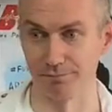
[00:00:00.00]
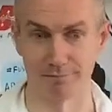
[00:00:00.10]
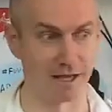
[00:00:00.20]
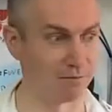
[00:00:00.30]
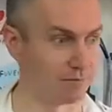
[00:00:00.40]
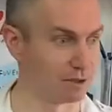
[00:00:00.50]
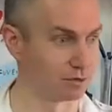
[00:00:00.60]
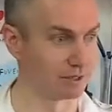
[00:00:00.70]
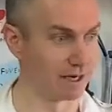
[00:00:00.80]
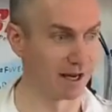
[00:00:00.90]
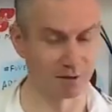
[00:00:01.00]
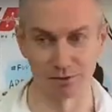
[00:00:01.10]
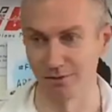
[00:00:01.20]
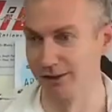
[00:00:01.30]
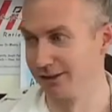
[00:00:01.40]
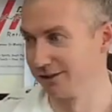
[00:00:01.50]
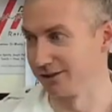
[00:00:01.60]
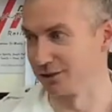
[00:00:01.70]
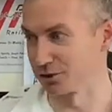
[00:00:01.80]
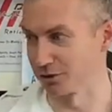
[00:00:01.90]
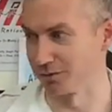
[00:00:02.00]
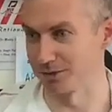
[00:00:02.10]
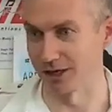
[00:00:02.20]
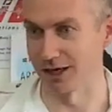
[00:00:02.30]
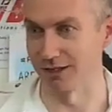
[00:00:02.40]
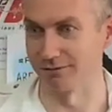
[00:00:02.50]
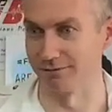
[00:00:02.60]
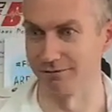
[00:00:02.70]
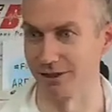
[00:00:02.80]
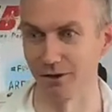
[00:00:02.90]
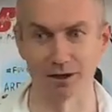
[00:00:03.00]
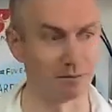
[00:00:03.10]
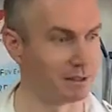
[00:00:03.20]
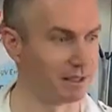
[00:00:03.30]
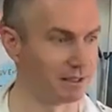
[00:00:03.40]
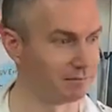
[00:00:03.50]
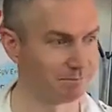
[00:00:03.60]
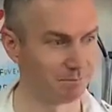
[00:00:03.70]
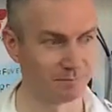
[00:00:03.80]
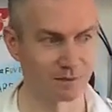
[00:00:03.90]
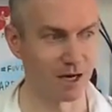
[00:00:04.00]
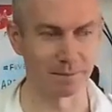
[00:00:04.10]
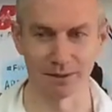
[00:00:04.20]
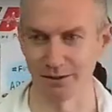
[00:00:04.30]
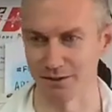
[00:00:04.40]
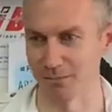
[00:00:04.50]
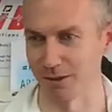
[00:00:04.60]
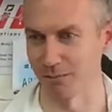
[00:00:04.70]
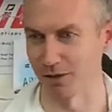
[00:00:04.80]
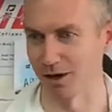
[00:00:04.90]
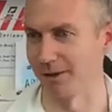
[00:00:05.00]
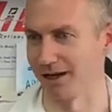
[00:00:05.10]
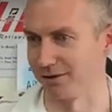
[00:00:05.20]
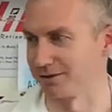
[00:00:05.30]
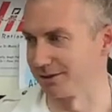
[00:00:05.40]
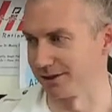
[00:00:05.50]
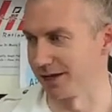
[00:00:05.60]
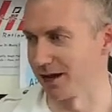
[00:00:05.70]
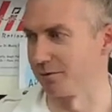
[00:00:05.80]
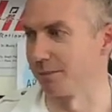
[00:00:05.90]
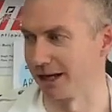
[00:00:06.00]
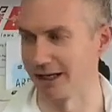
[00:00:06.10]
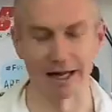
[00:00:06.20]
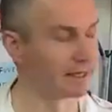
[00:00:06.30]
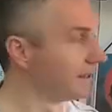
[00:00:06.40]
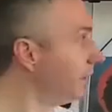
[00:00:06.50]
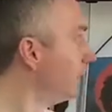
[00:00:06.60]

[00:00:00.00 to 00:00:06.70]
dead fish or dead animal in the stream side, they're going to be top of the list of people coming out to have a bite at it,